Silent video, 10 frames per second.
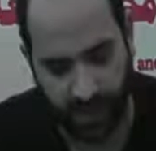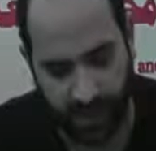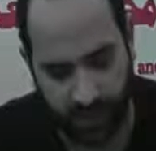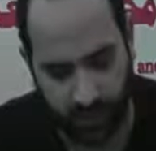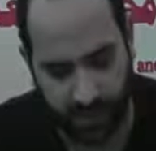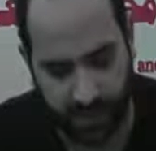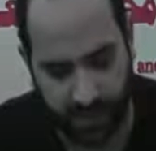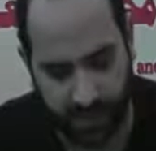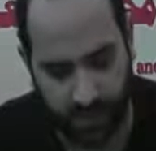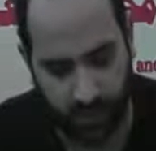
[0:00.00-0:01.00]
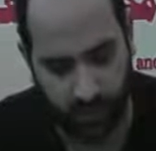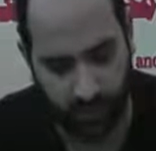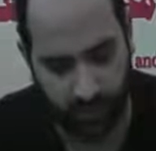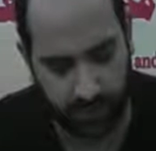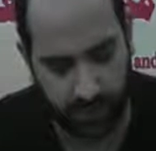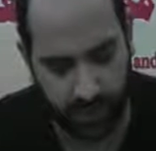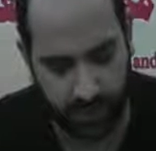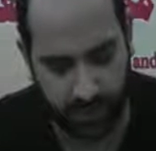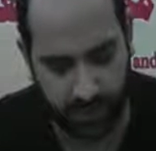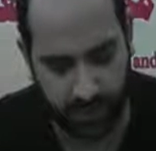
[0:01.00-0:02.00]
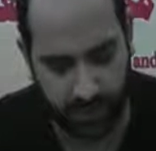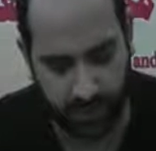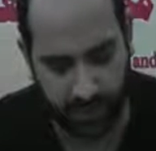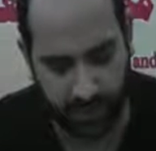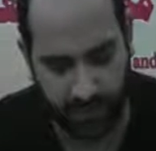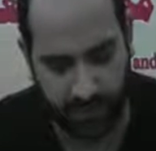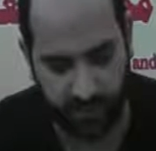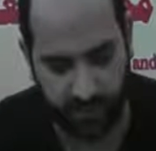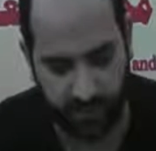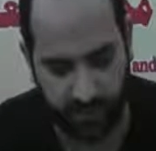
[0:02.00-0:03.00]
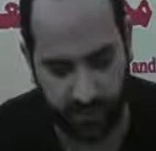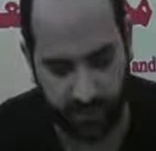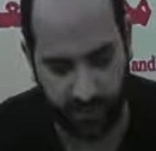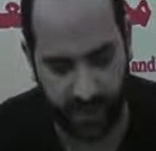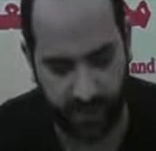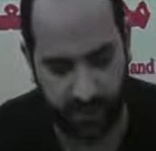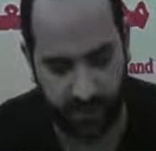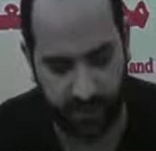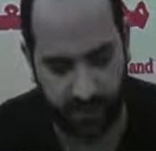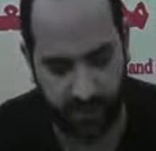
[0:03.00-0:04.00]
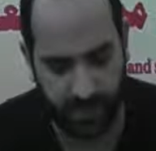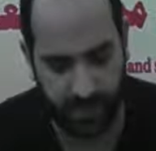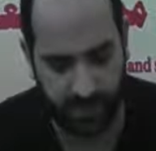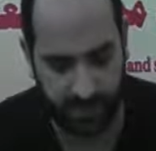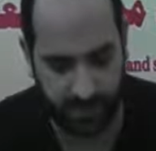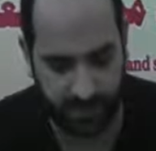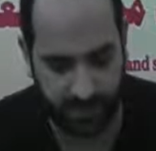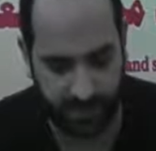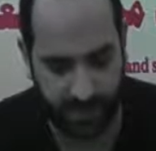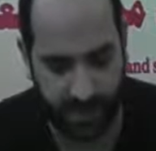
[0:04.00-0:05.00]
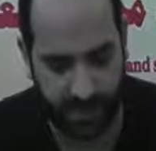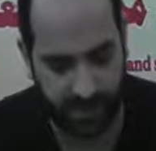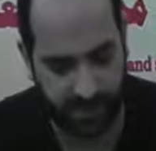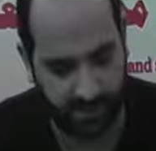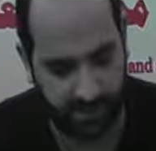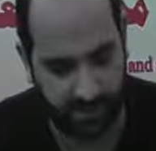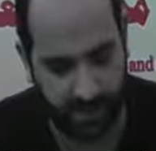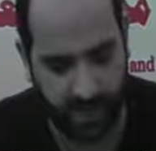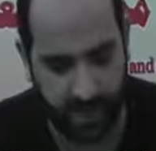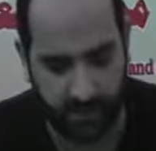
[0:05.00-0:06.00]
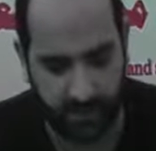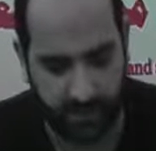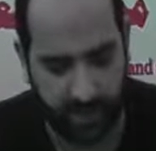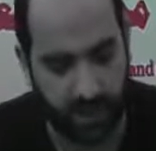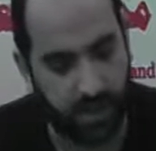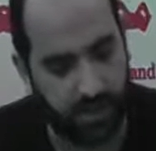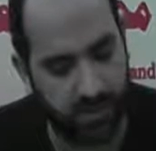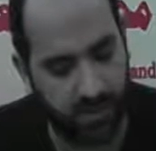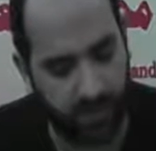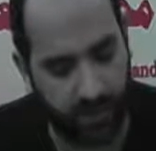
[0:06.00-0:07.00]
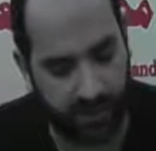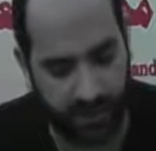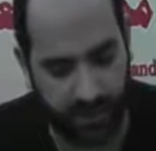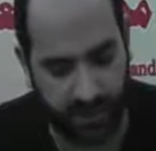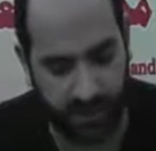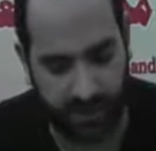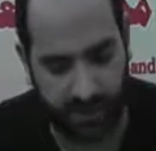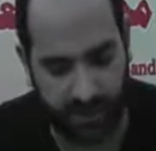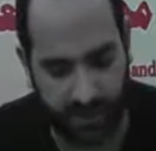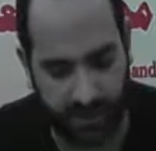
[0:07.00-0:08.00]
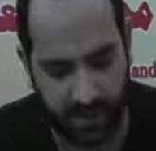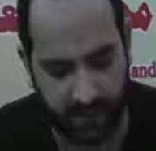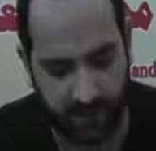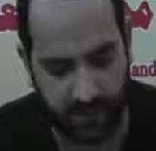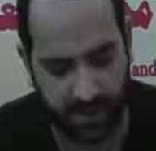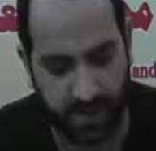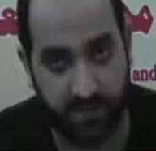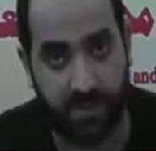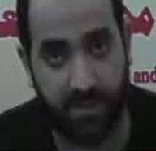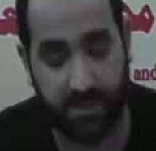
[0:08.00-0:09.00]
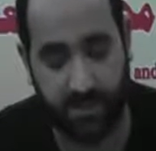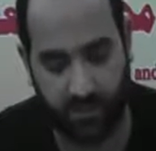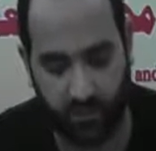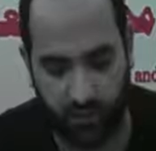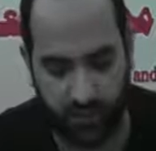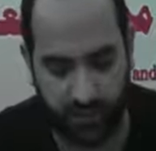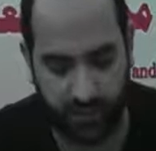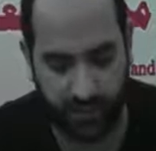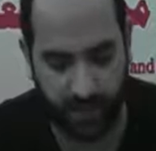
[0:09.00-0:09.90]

it was He who brought you into being from the earth and made you inhabit it, and says, do not cause corruption in the land after it has been set in order.